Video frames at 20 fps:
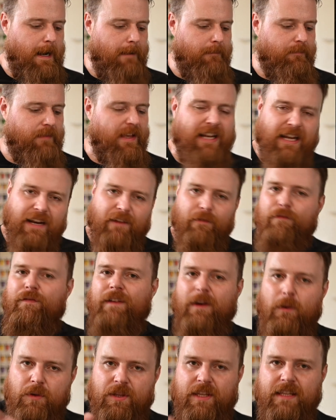They kind of
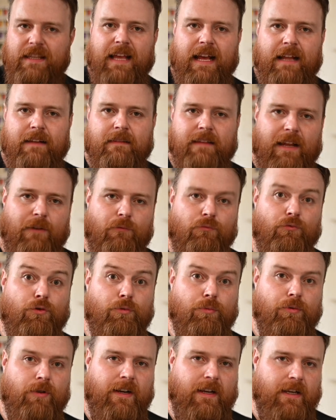fit within that
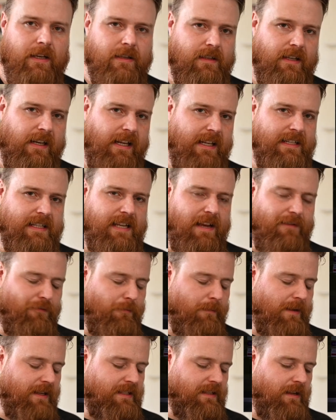rubric that I had set for
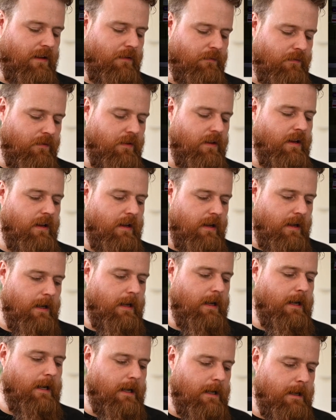myself.
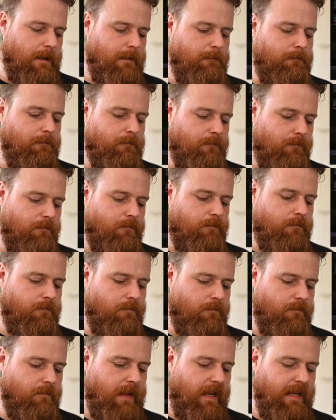
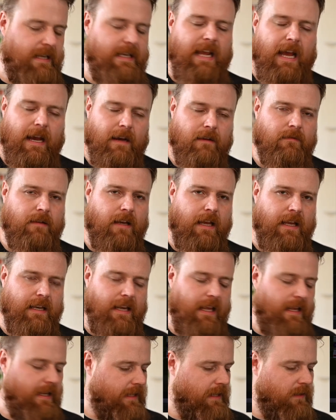And yeah,
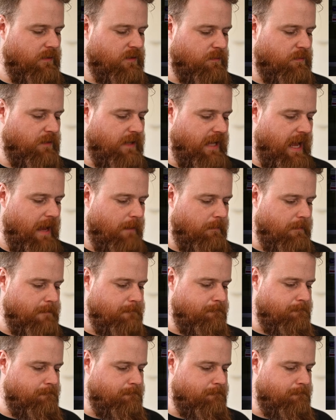and I was pretty happy.